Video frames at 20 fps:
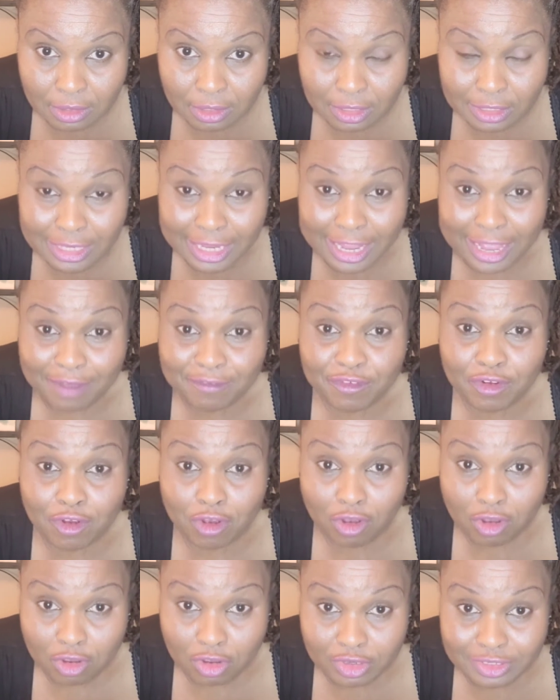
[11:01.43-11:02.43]
They have
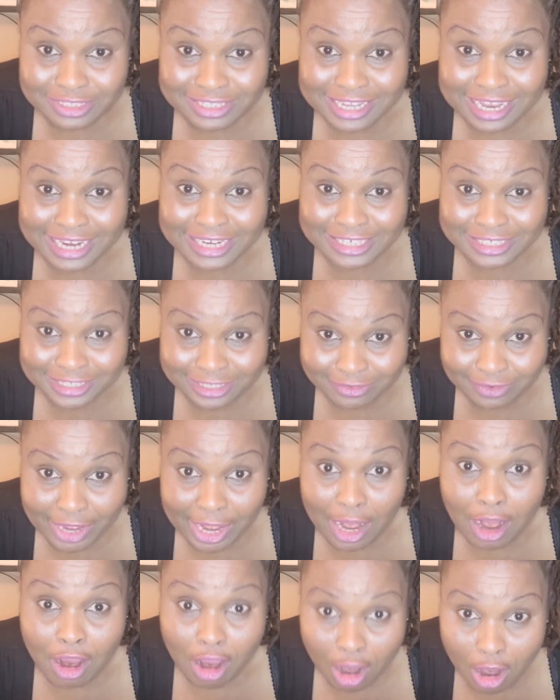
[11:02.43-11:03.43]
caused Nigeria
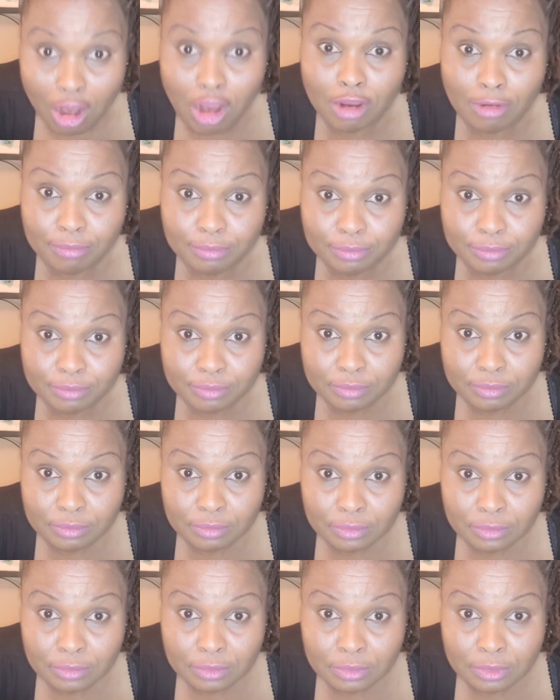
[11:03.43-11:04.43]
harm,
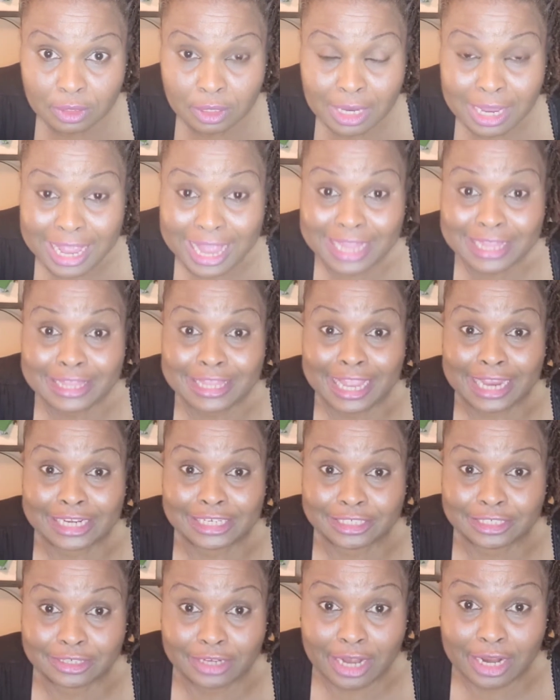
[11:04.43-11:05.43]
and
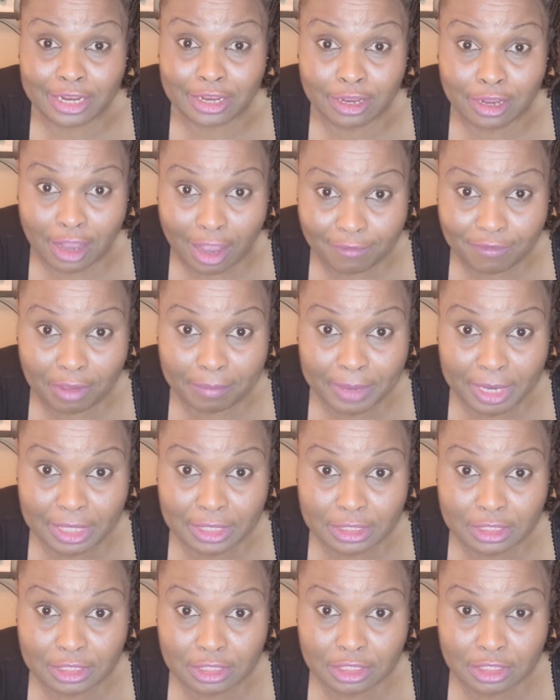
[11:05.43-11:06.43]
Nigerian
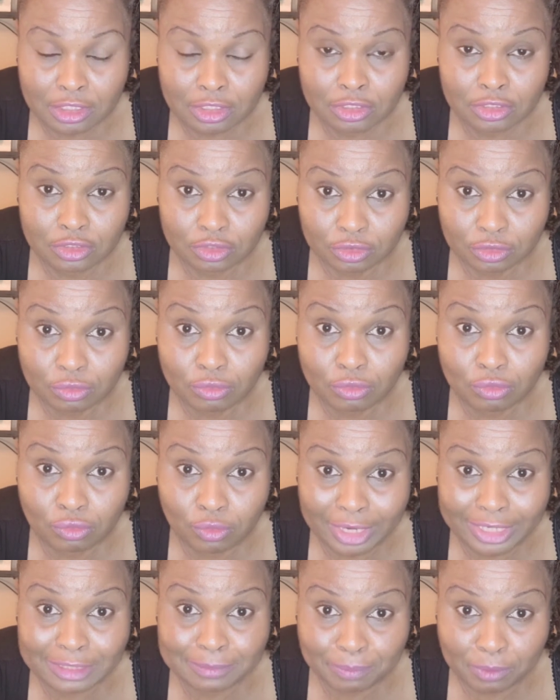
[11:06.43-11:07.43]
government should
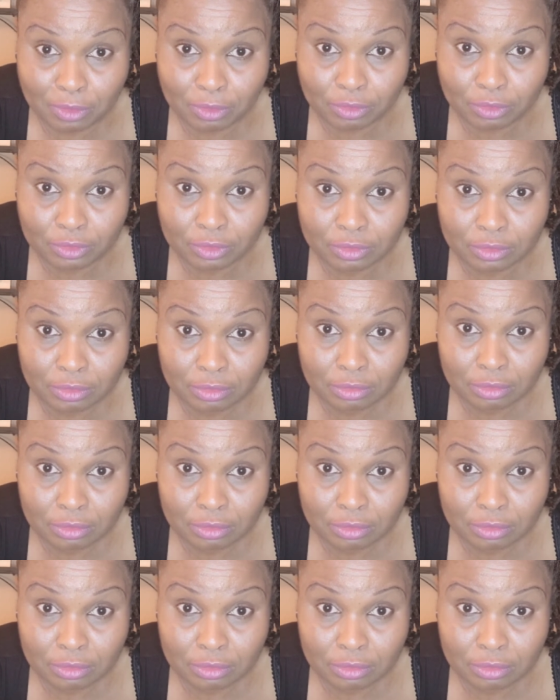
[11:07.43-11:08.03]
respond,